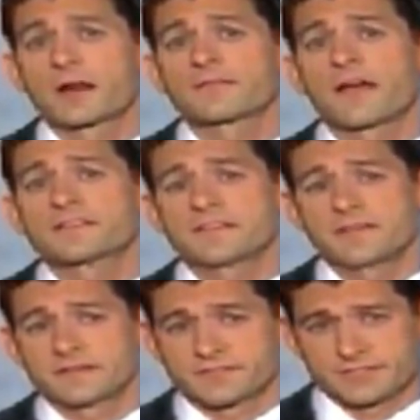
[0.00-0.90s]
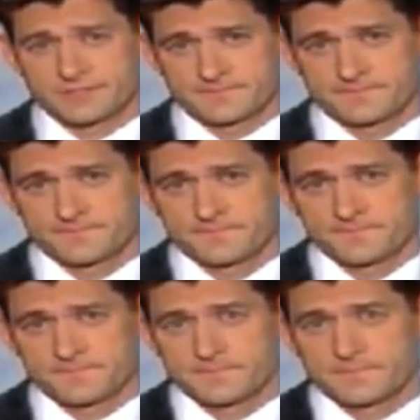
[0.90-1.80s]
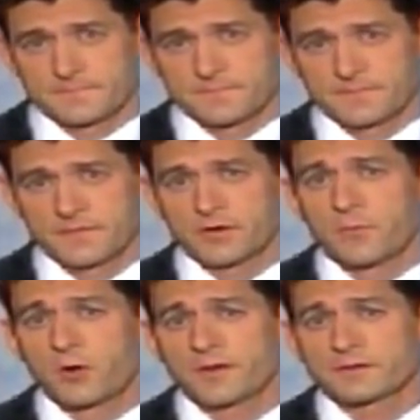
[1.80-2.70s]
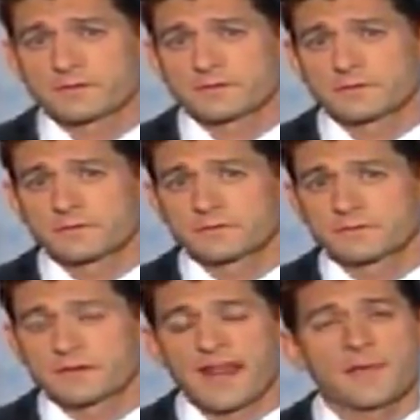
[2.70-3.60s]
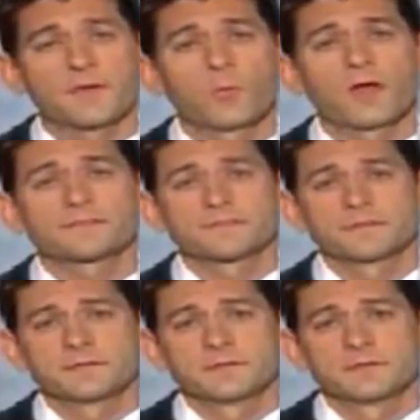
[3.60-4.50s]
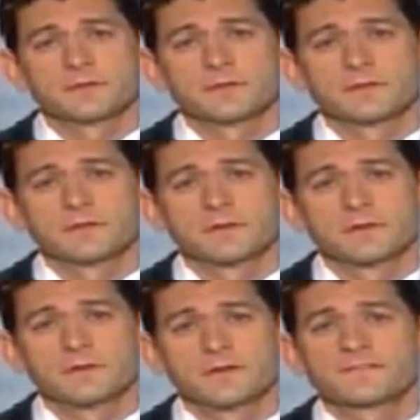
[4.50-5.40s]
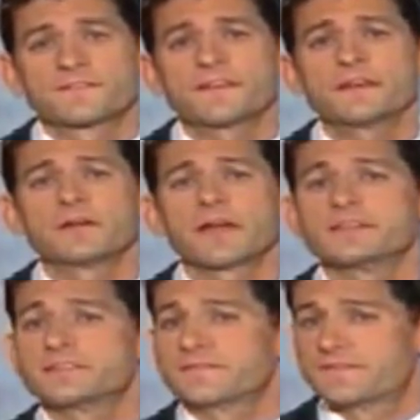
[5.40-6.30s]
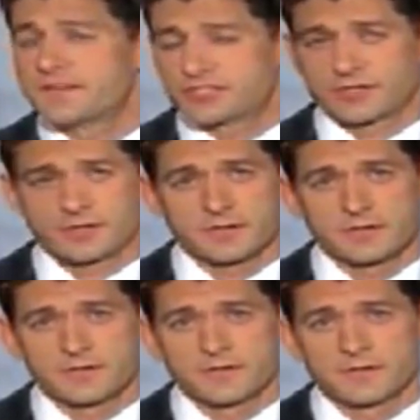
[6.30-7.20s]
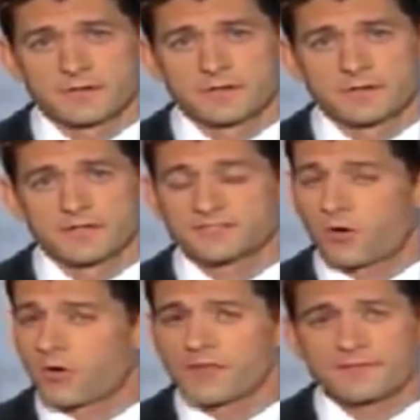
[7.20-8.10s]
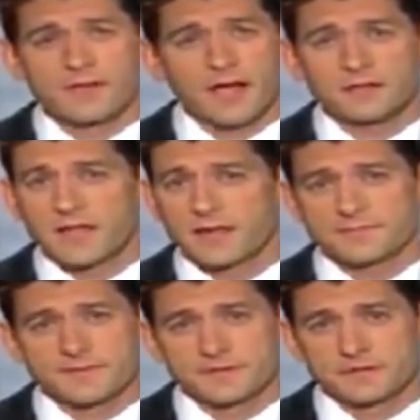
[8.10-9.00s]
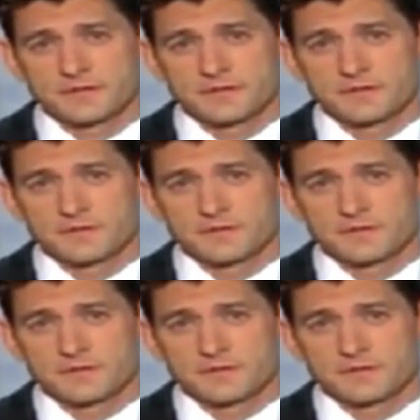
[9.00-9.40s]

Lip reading: Well, first, I think I'd like to talk about how I found a unicorn not long ago in my backyard.